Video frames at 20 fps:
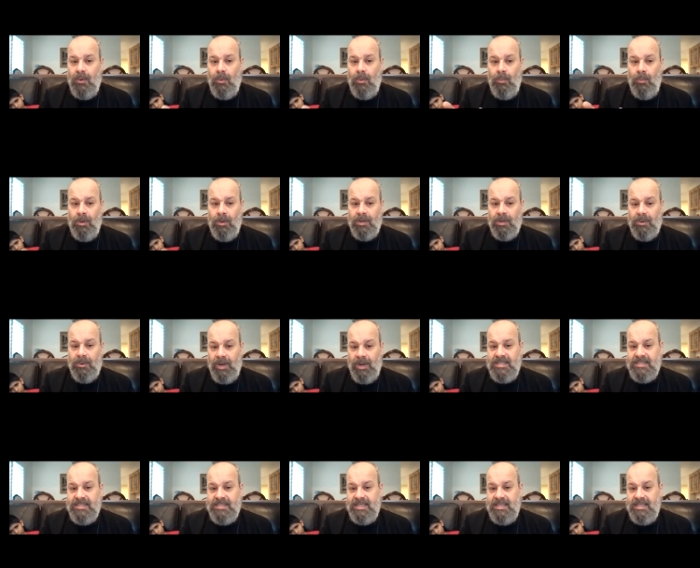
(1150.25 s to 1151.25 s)
where
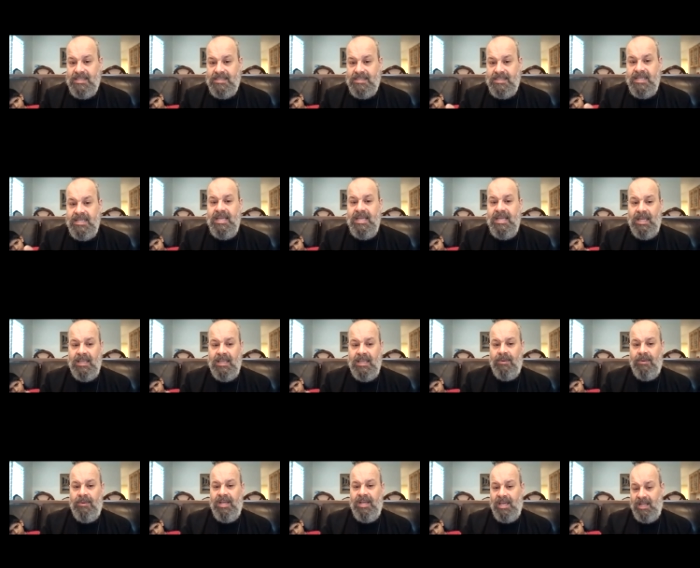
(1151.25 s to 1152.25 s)
Christ is sitting on the
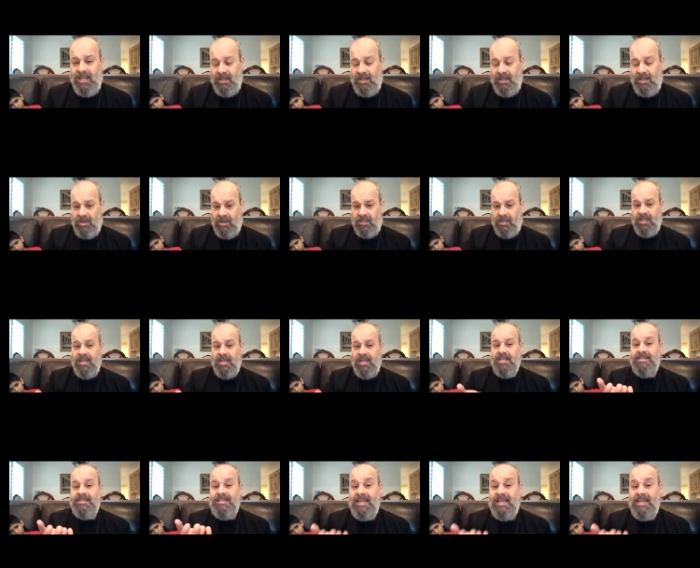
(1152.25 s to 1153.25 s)
right hand of God.
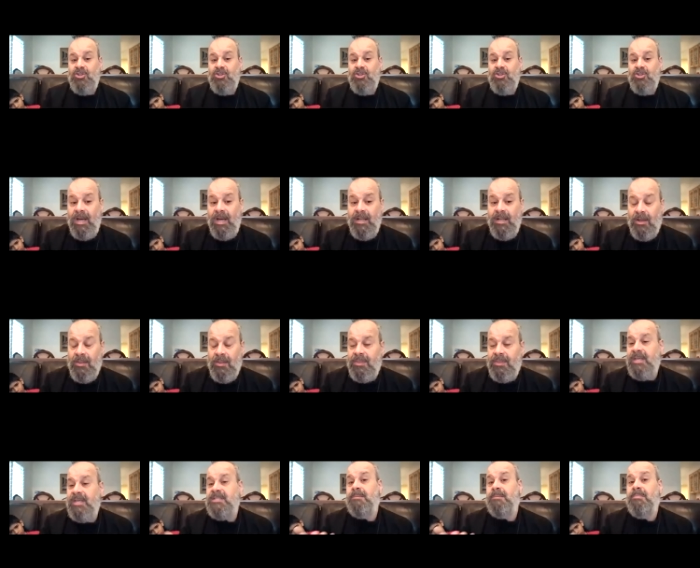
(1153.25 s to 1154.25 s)
Set your mind on
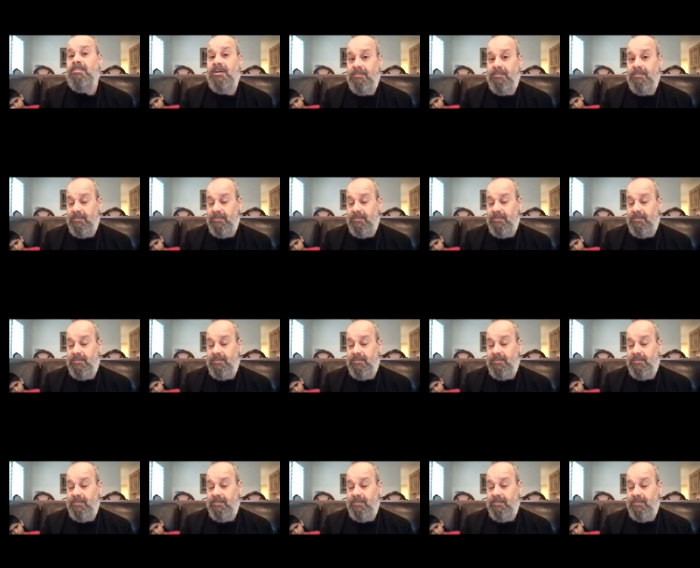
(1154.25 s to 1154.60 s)
things above.